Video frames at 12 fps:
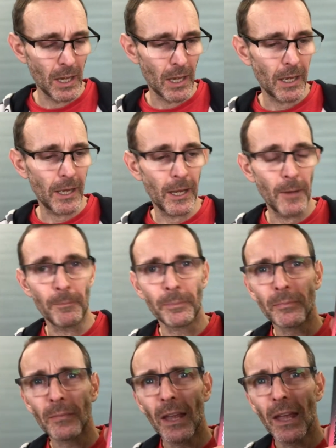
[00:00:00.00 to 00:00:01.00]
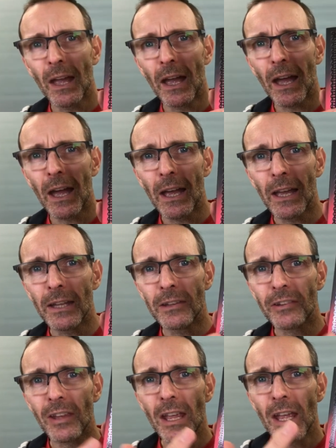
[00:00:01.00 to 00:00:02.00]

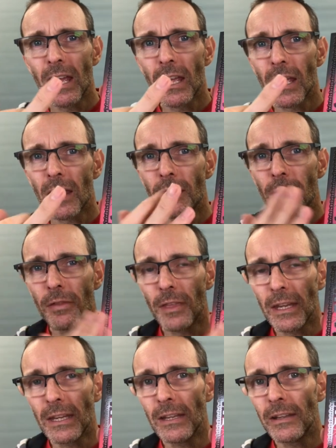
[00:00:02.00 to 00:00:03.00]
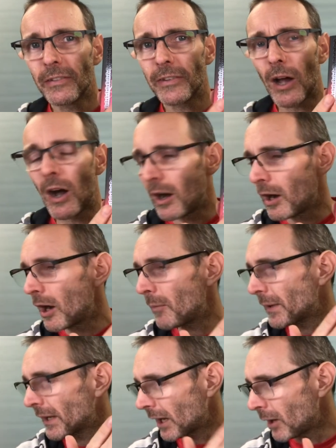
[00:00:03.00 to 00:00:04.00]
And these are
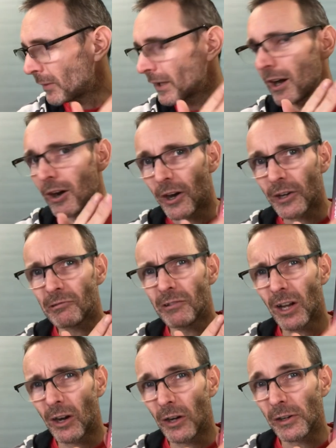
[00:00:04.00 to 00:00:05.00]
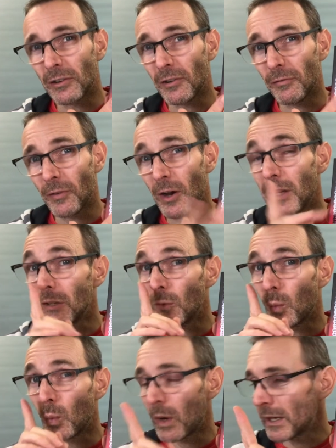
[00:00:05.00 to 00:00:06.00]
becoming harder and harder to find.
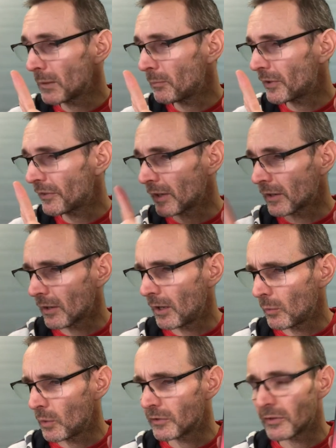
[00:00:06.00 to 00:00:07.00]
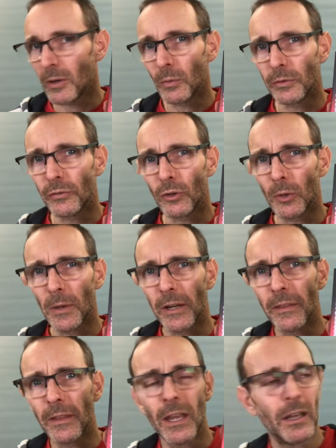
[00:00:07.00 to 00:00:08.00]
One in particular, which I will talk about
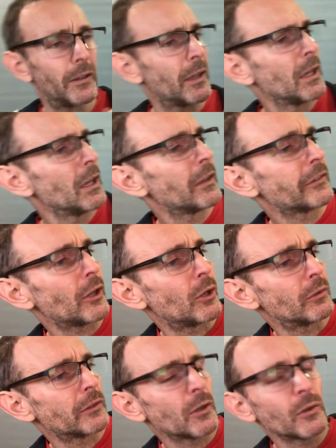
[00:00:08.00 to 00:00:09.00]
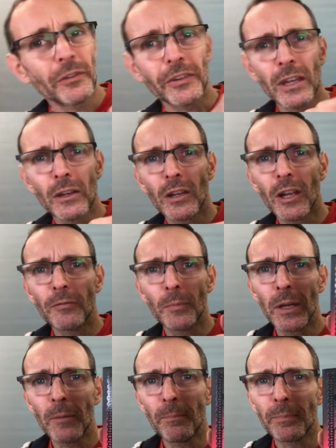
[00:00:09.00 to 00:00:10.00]
at the end. So, Don't Say You Love Me.